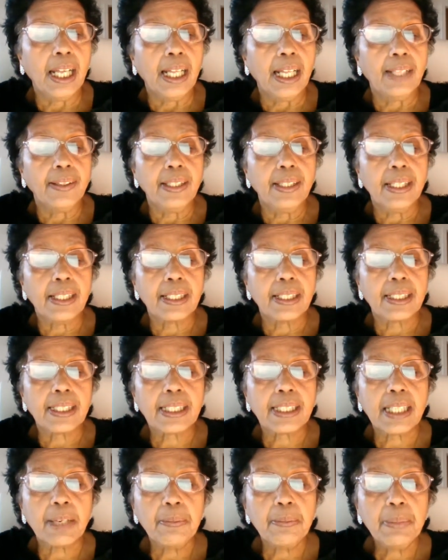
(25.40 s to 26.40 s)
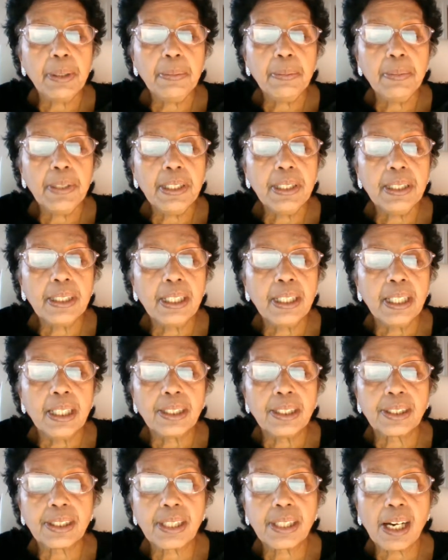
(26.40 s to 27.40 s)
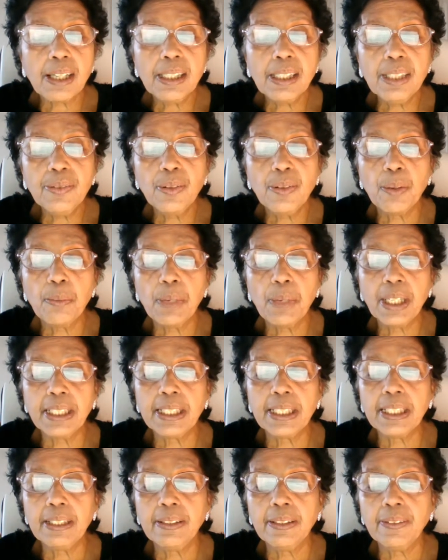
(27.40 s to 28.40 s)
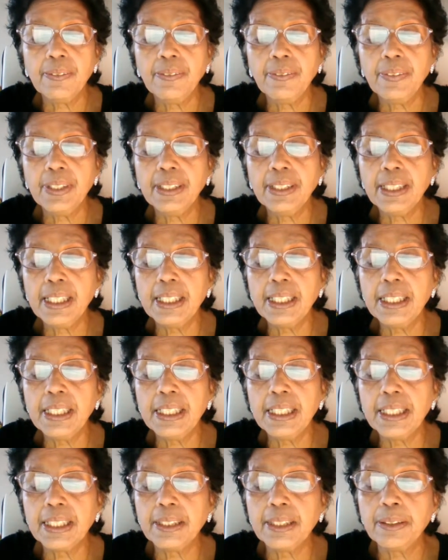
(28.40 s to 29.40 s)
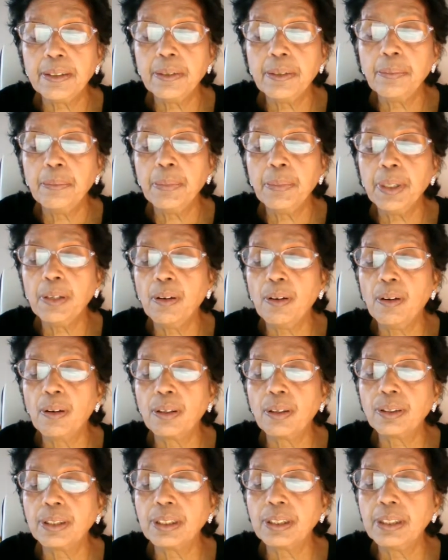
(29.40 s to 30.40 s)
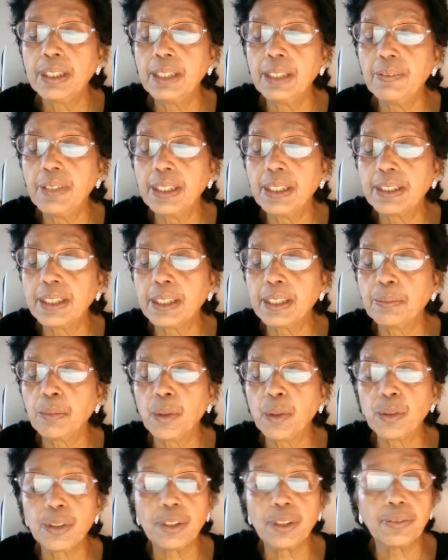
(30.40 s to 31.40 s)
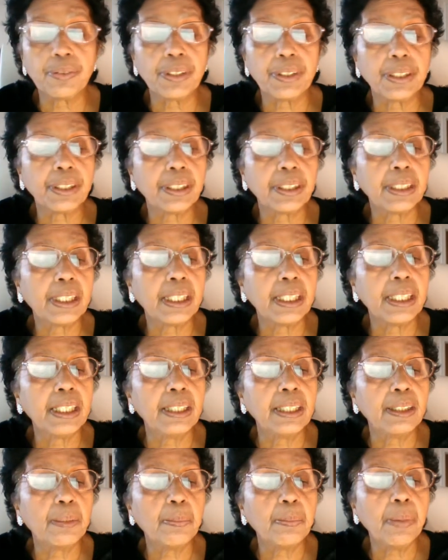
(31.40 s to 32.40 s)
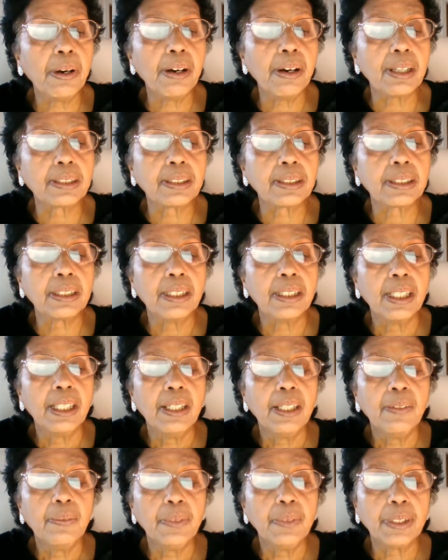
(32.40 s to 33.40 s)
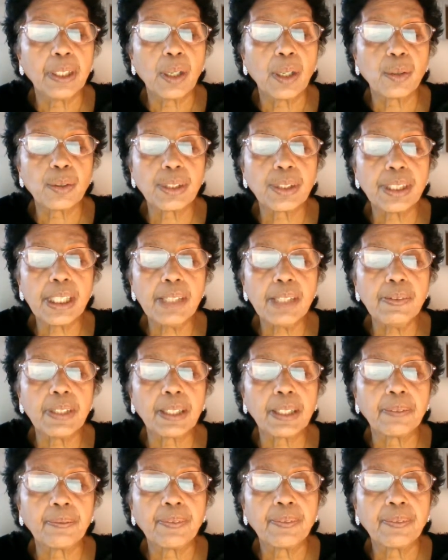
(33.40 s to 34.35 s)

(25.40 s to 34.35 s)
There, some people struggle for money when they need it because they wasted most of it in the past without saving.